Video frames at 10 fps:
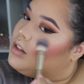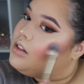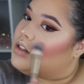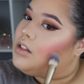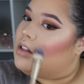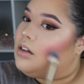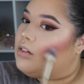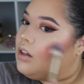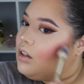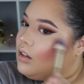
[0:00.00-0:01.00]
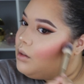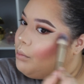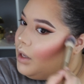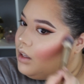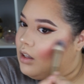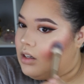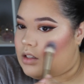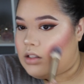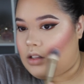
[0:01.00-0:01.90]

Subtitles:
I just love how like the pinkiness